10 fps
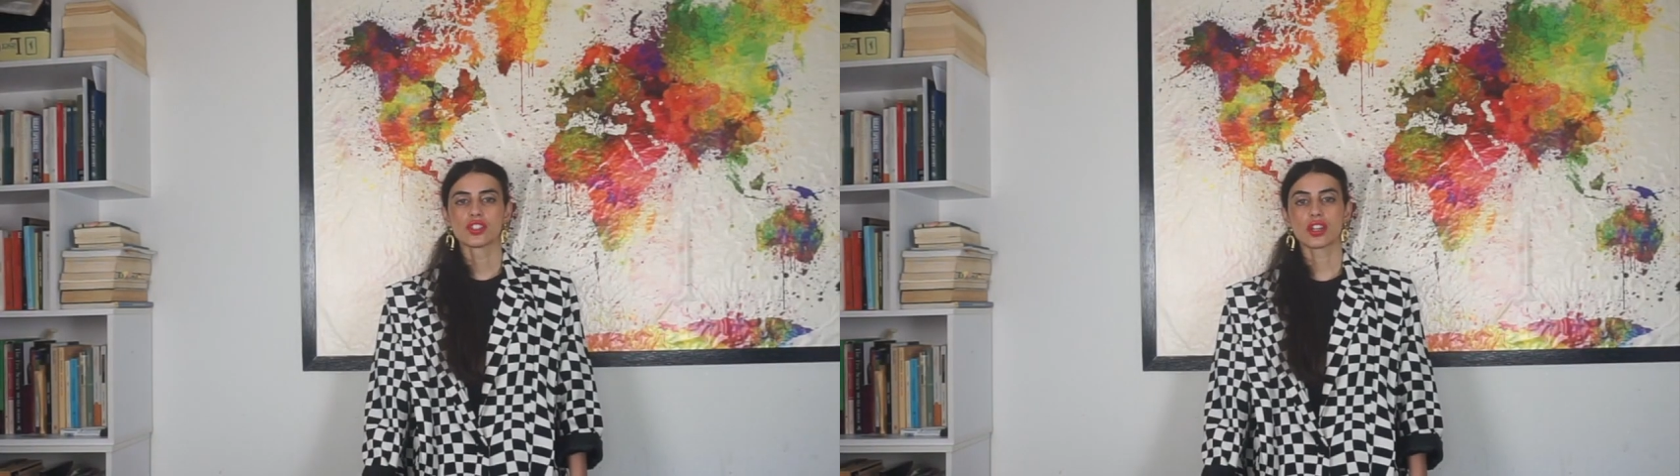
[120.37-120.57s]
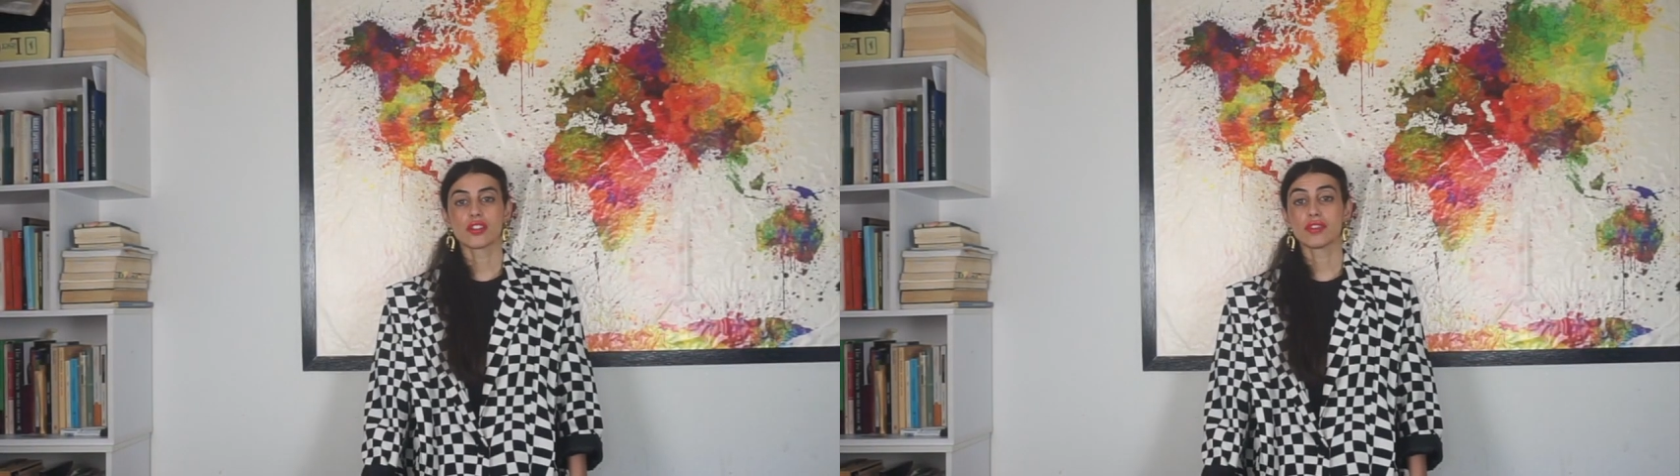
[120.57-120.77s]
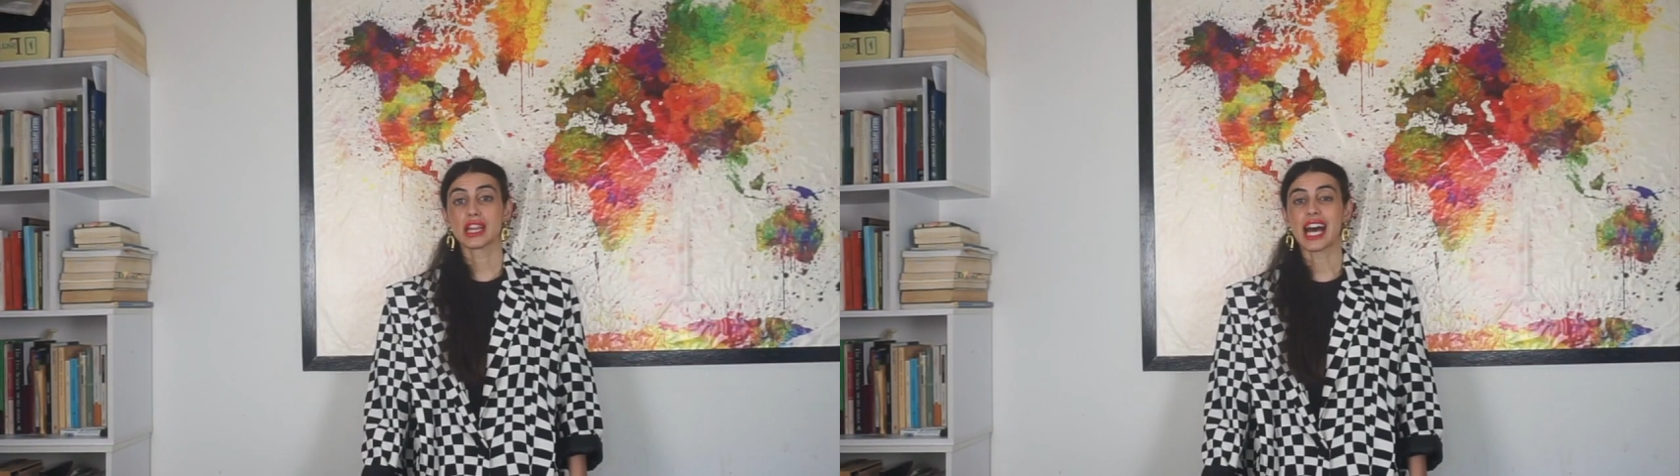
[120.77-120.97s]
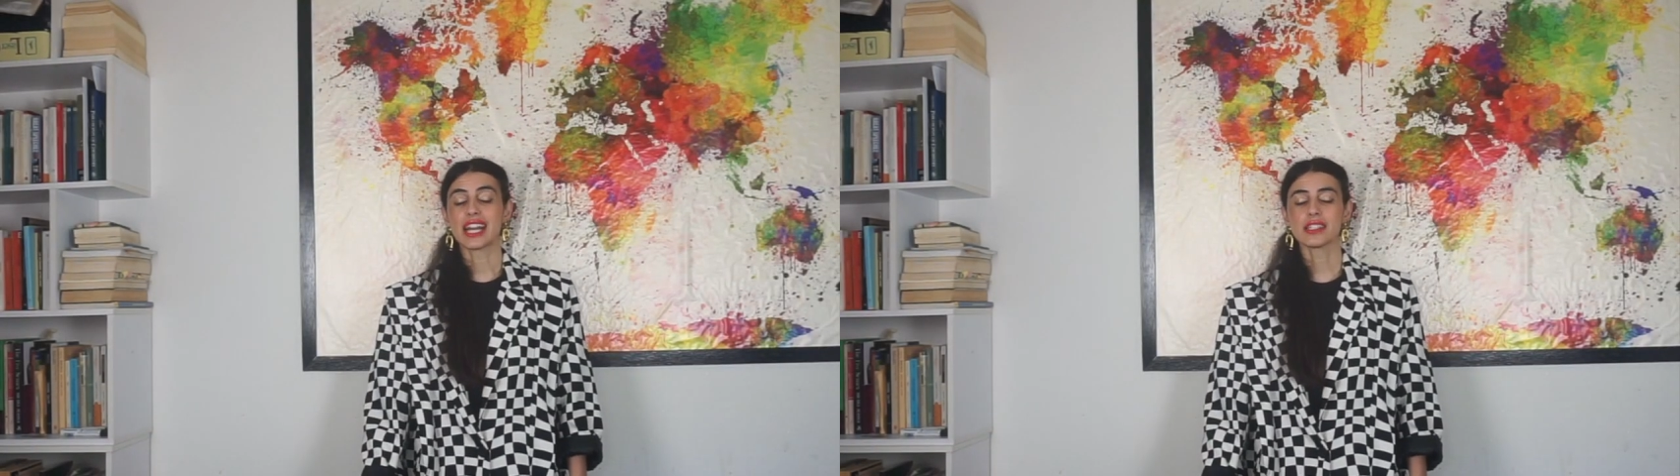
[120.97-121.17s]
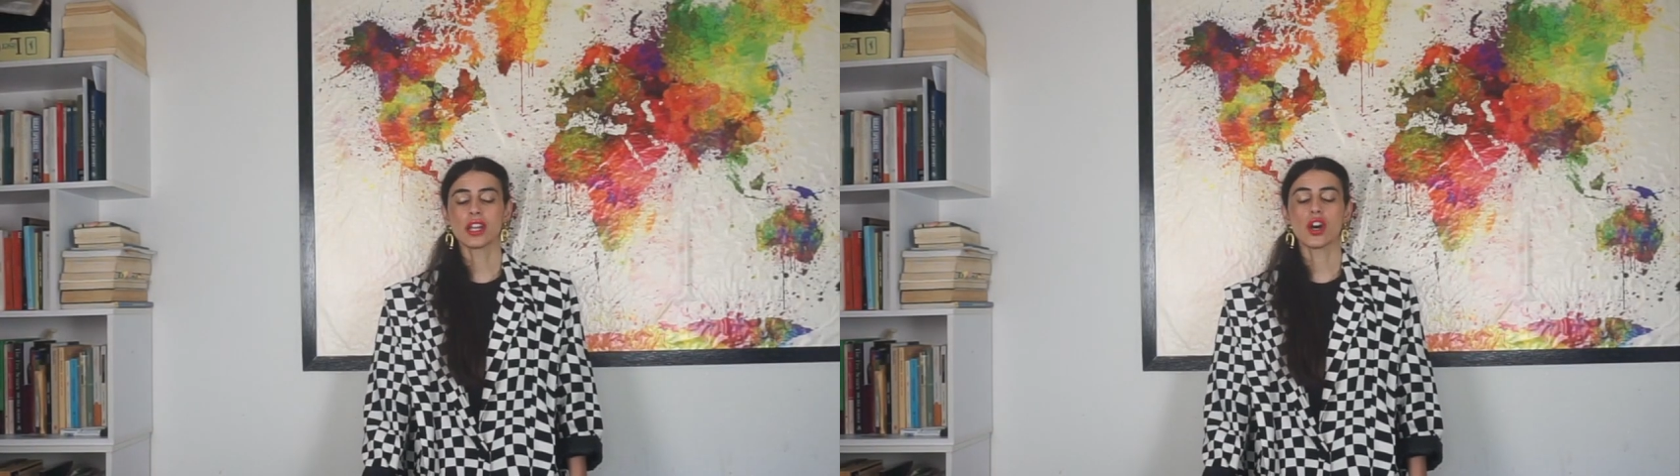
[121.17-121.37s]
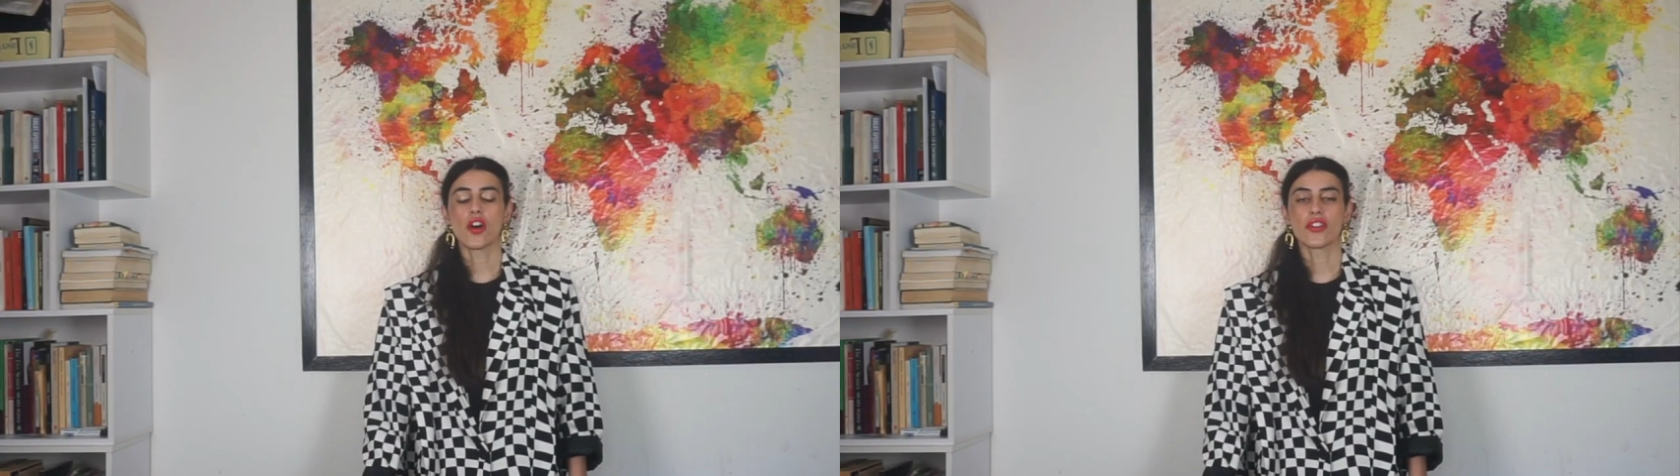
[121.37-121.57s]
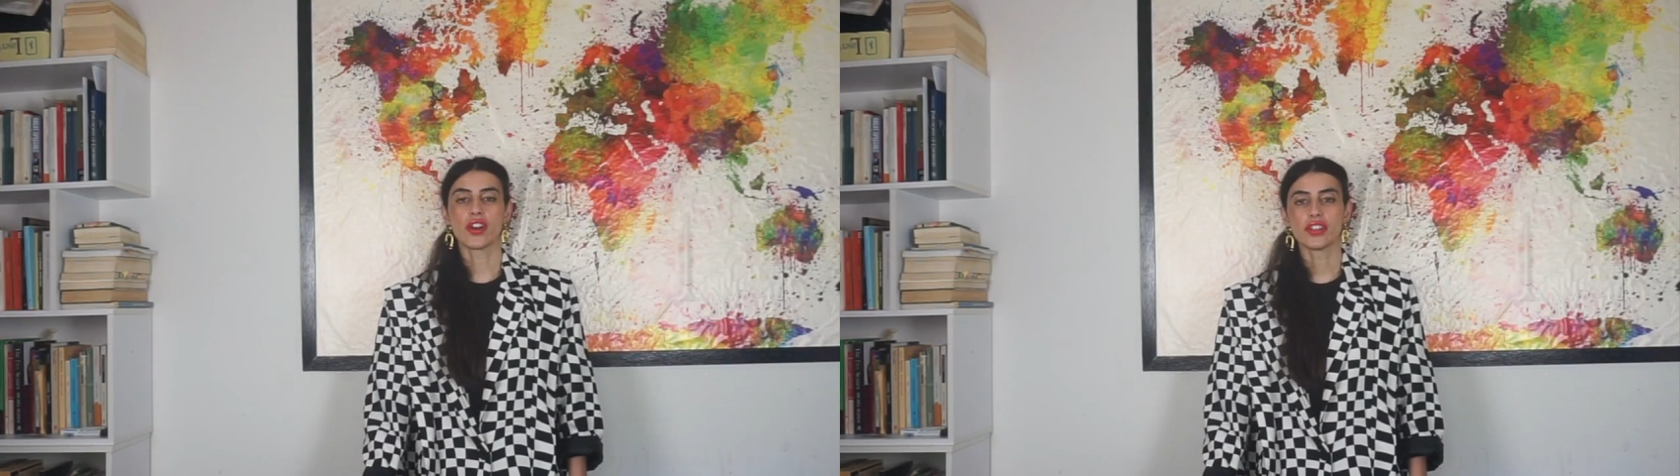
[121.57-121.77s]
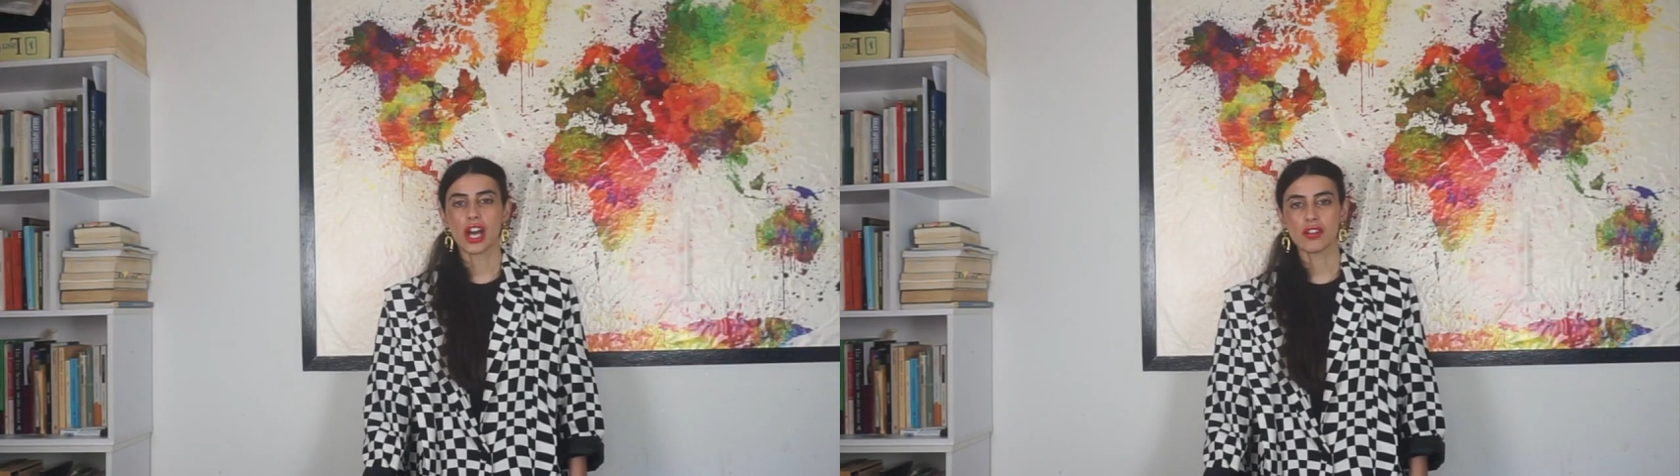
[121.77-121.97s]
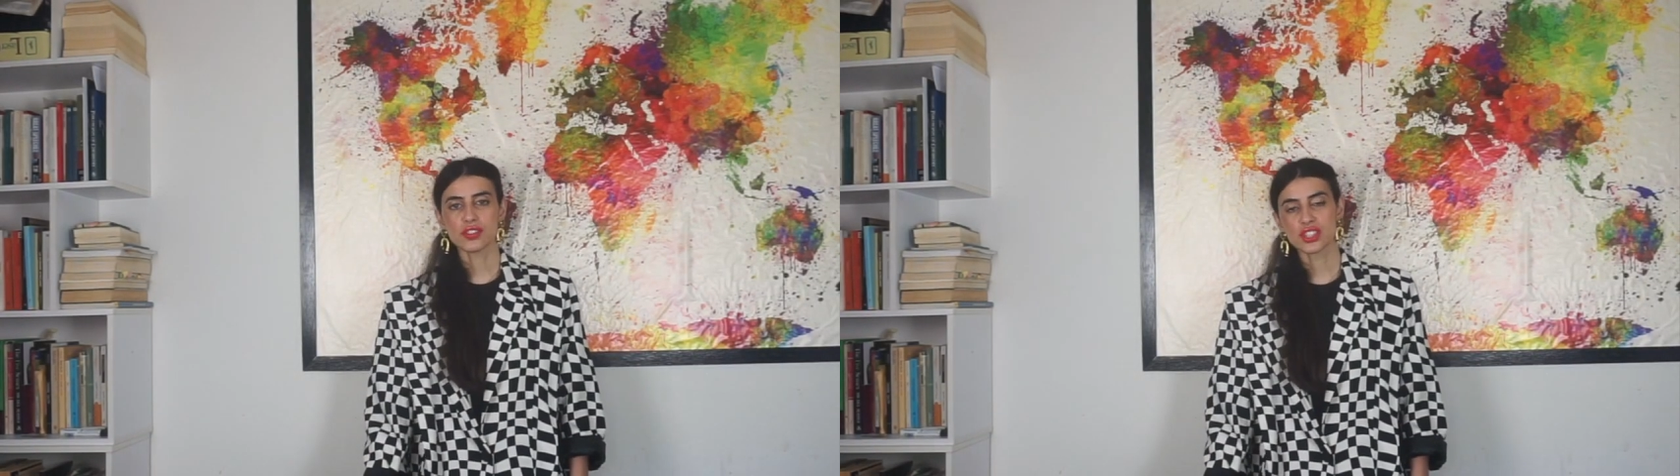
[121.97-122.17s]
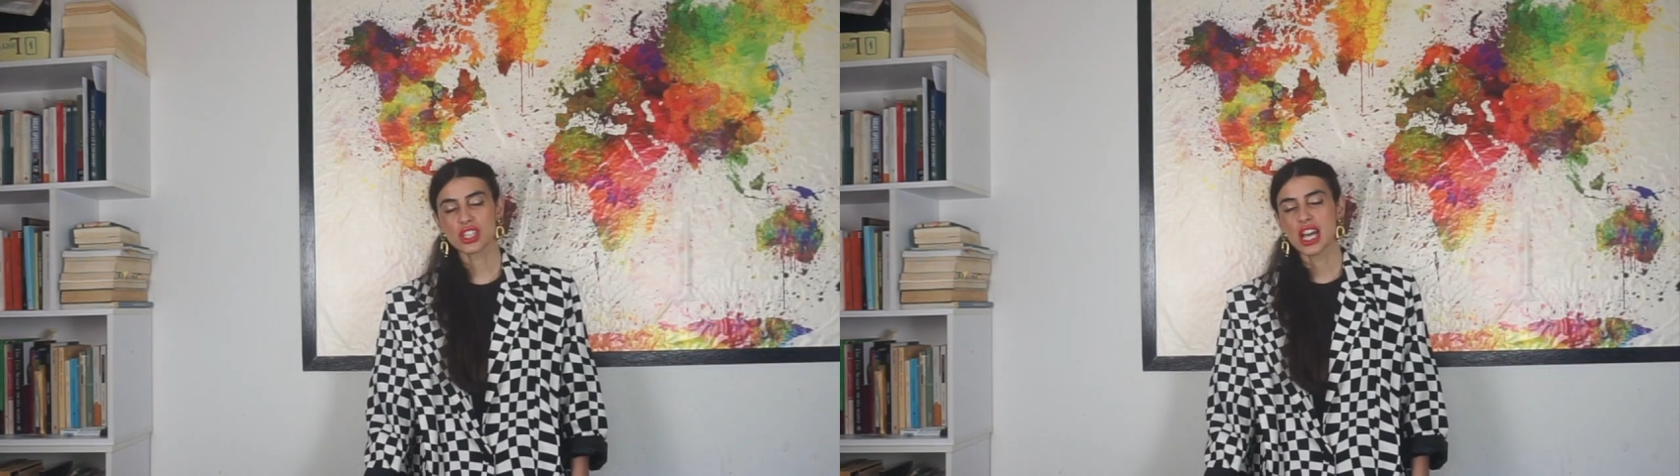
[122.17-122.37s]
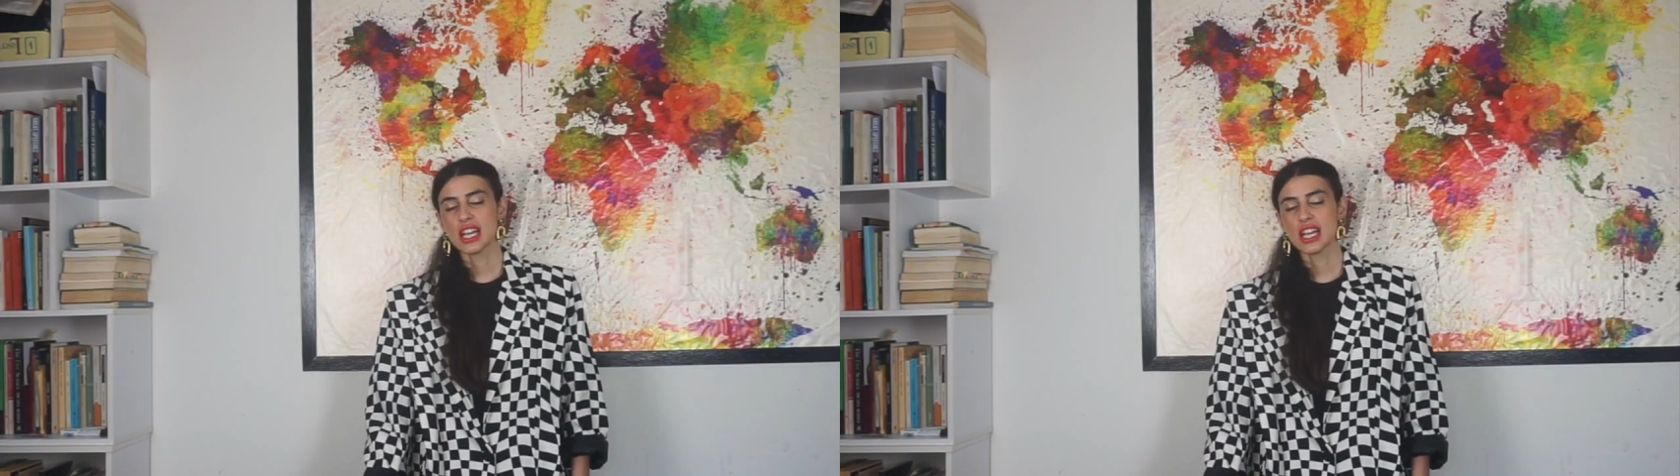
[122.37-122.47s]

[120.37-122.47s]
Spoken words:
sort of line on their nose.